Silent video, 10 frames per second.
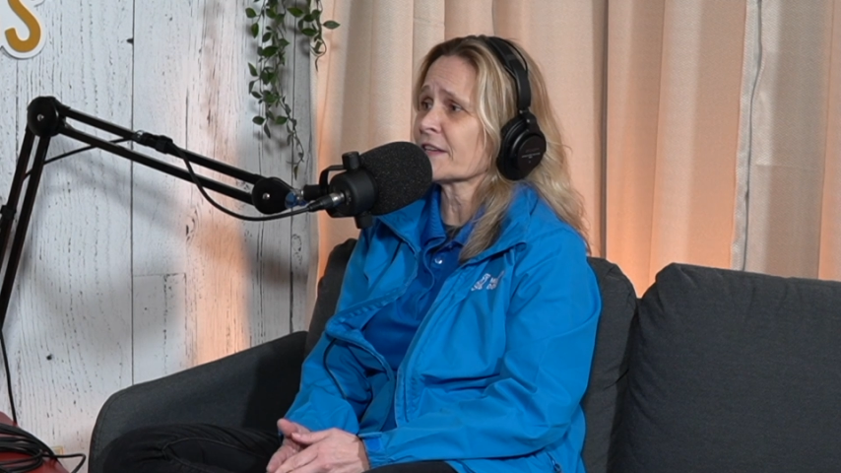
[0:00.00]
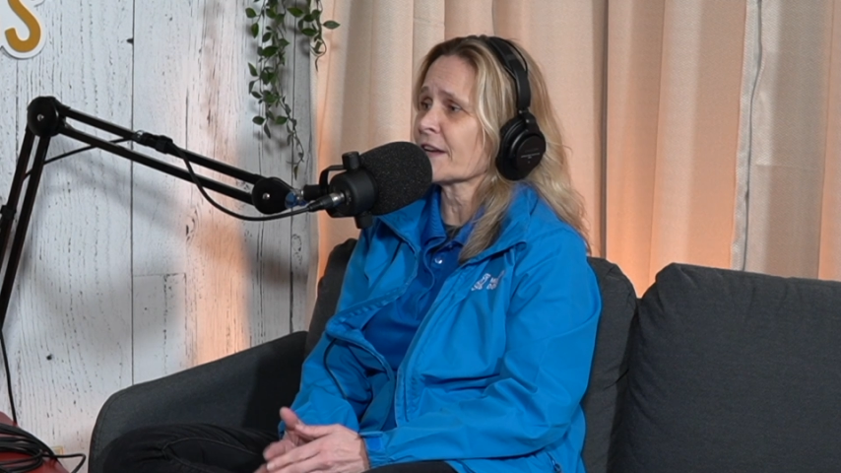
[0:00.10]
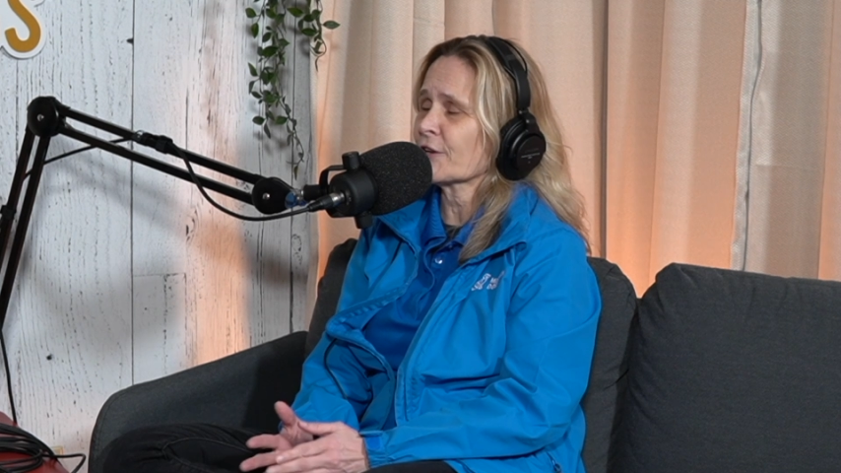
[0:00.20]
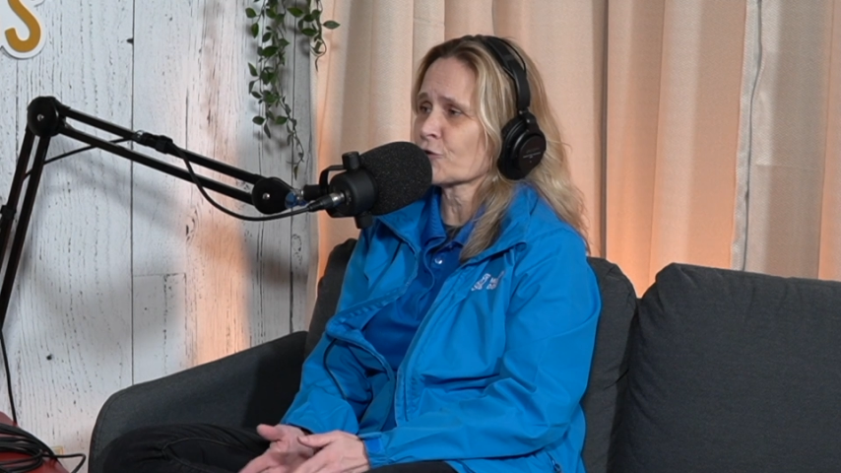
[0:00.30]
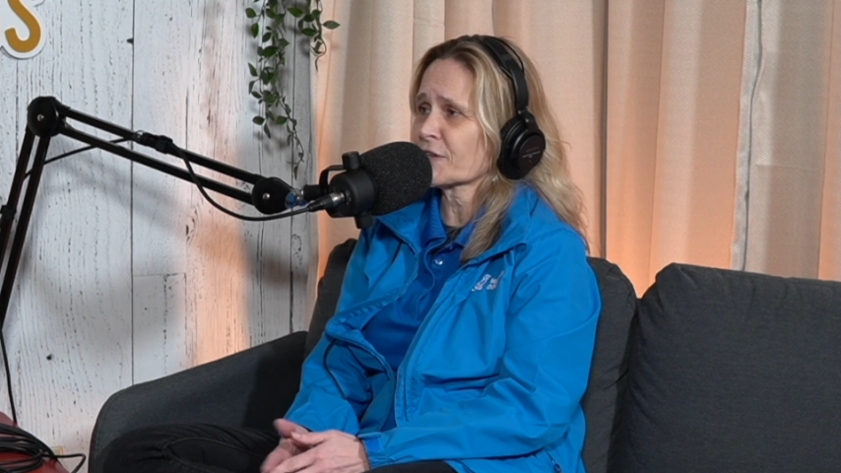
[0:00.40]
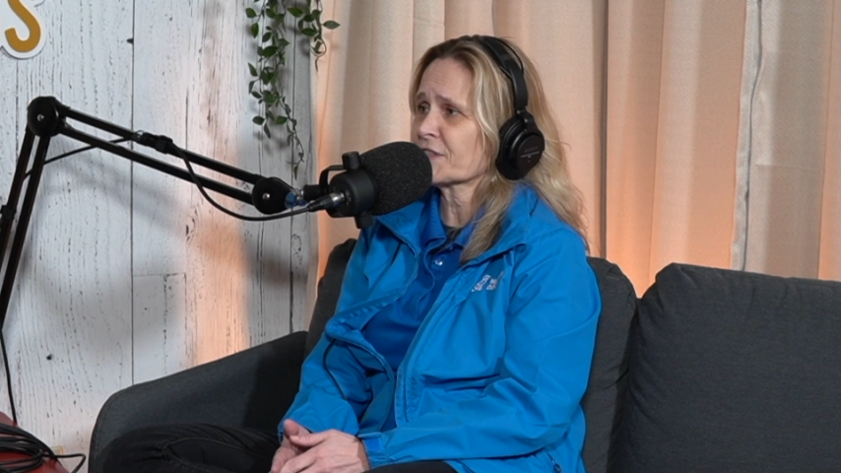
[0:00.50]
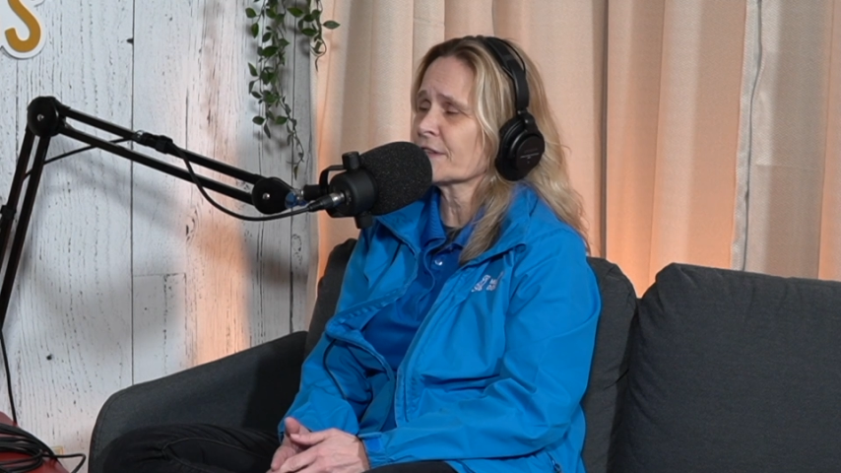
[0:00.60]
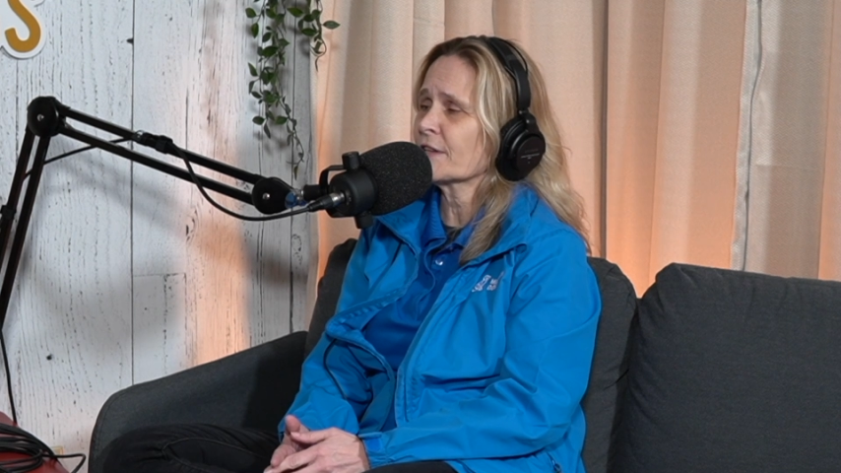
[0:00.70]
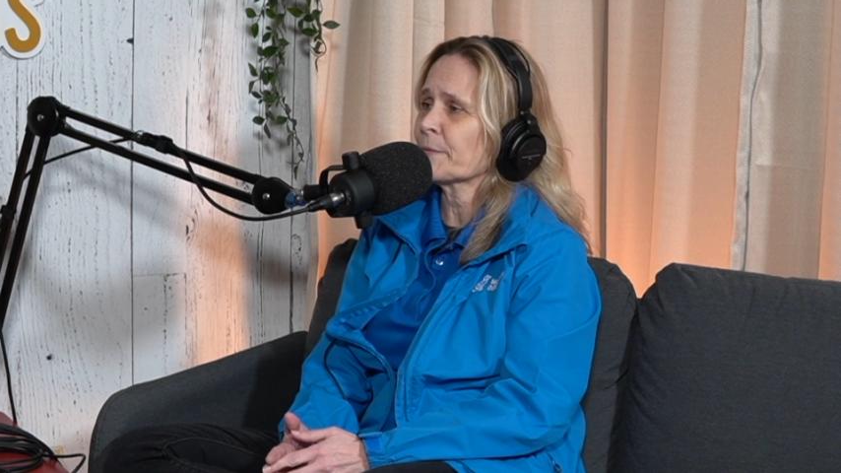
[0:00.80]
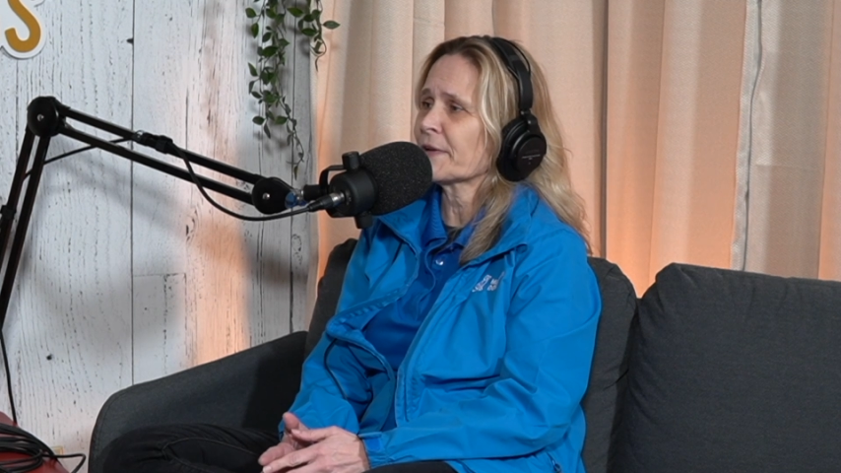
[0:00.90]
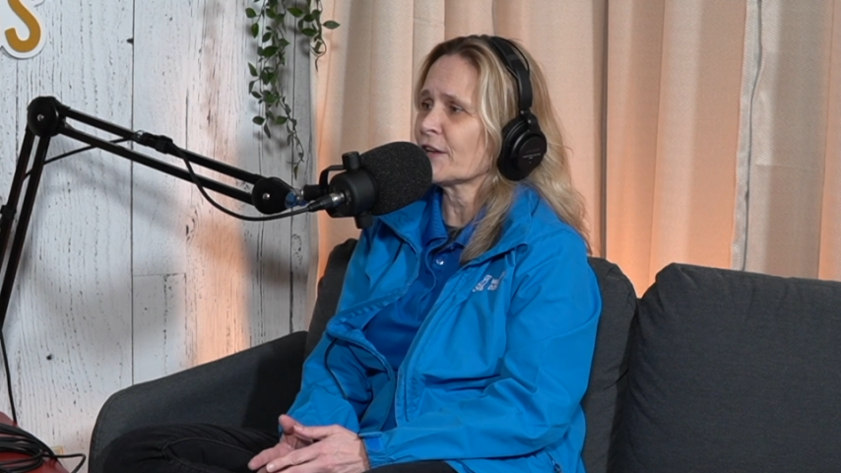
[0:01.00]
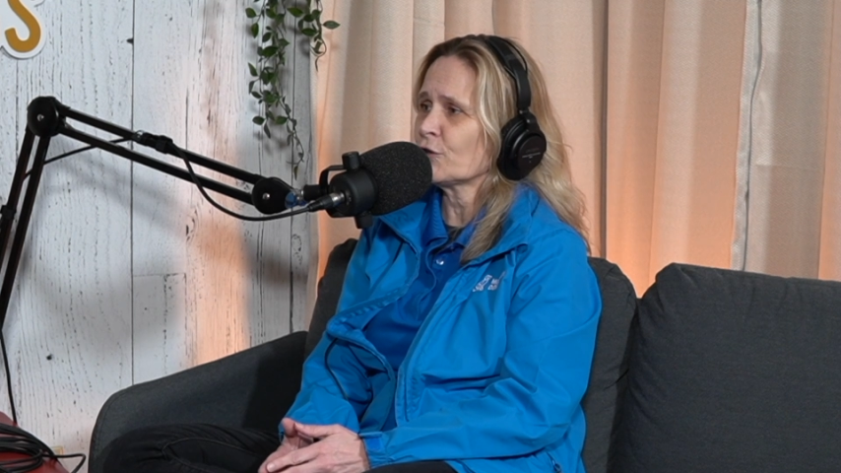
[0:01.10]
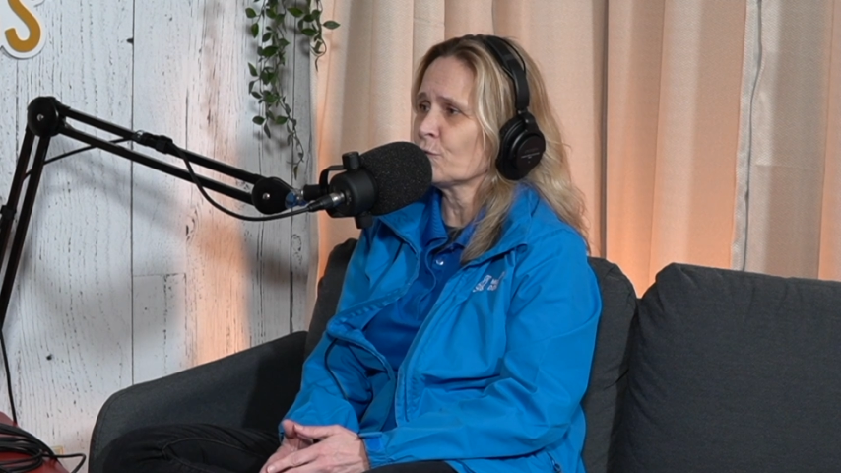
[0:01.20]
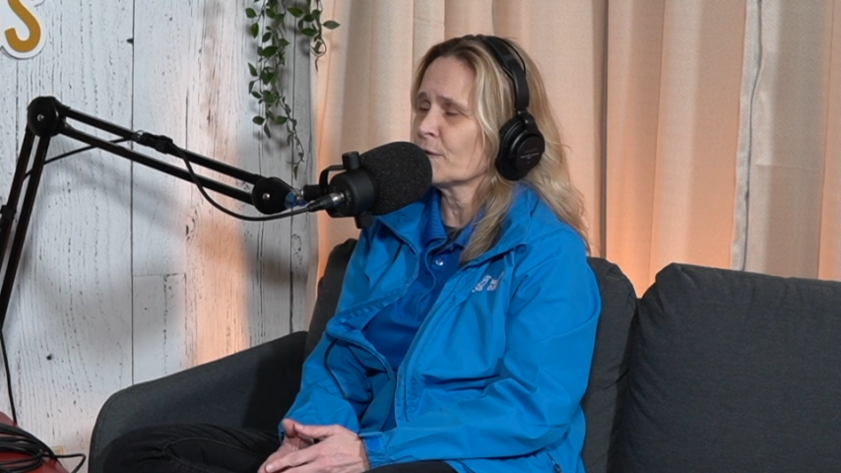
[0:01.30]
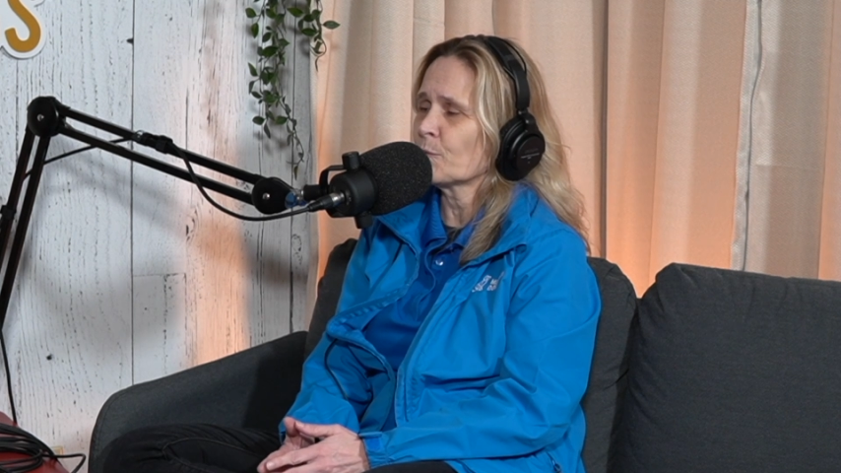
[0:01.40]
and I trusted them and I
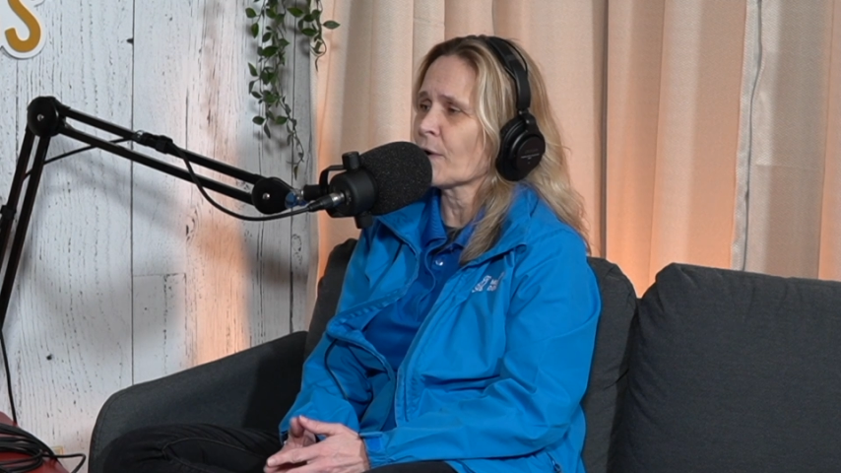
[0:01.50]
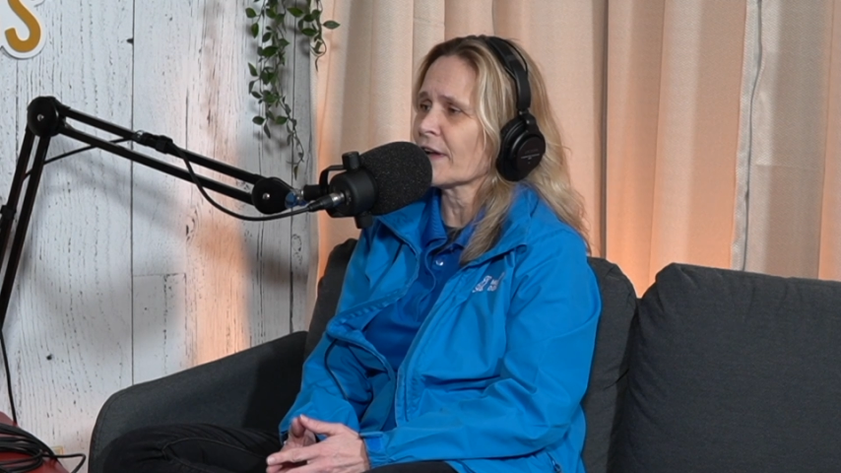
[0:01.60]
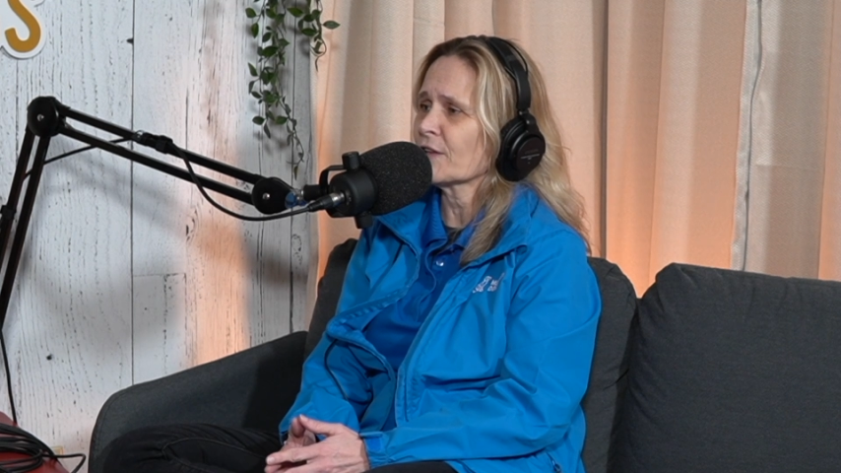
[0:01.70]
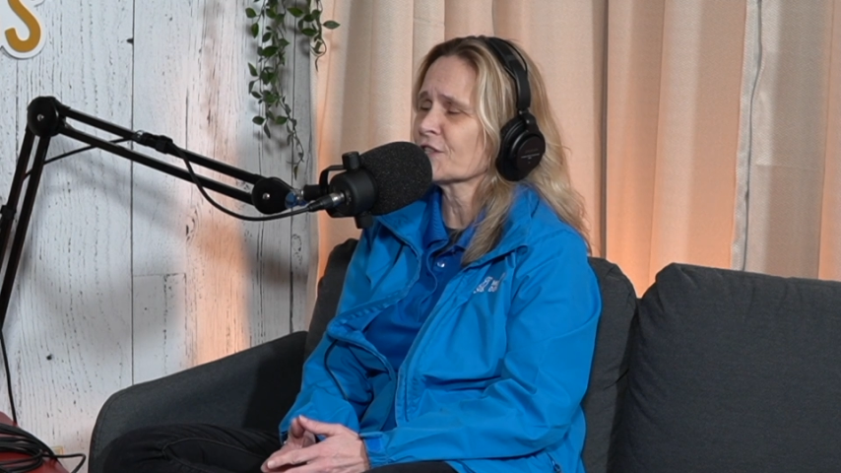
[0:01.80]
knew them well.